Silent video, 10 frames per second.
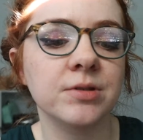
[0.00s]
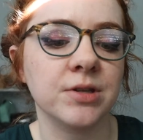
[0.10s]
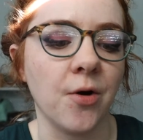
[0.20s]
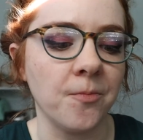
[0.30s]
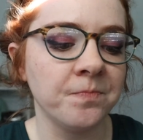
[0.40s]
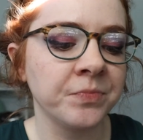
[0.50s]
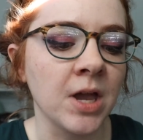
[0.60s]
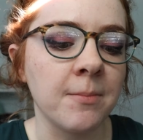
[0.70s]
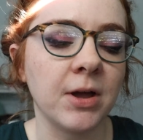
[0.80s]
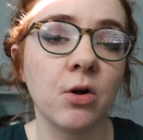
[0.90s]
So
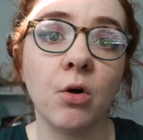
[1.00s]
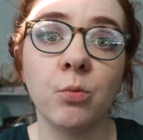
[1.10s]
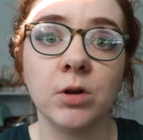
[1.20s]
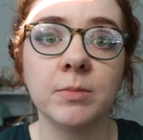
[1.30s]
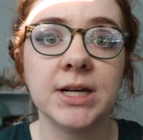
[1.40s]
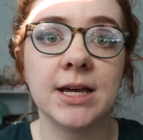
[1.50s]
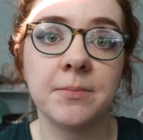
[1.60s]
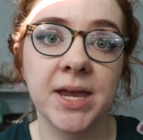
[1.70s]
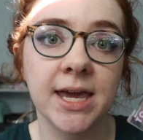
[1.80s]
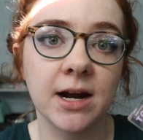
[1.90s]
my goal will be to hit
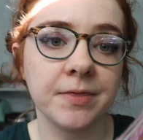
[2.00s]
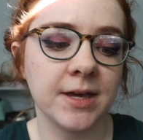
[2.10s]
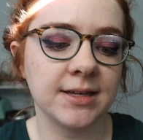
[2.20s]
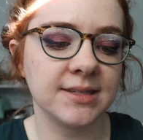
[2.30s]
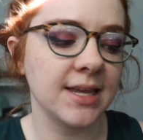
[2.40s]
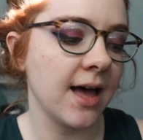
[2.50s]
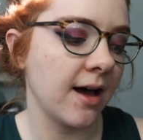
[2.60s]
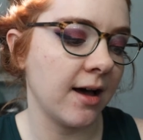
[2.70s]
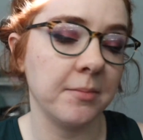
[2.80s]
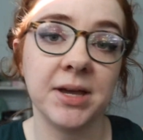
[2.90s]
pan on this,
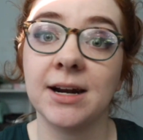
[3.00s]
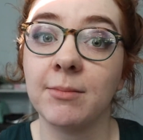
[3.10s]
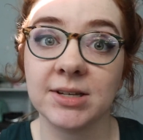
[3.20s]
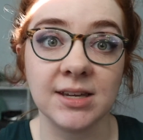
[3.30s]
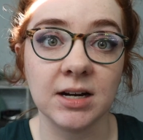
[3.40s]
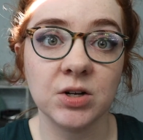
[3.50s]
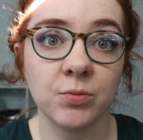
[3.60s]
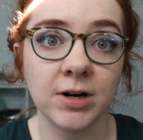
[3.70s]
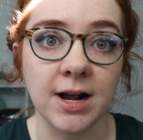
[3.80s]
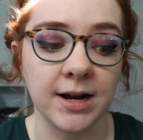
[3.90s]
and I'm excited to
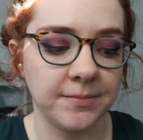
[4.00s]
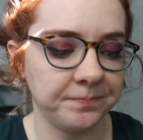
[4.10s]
work on it.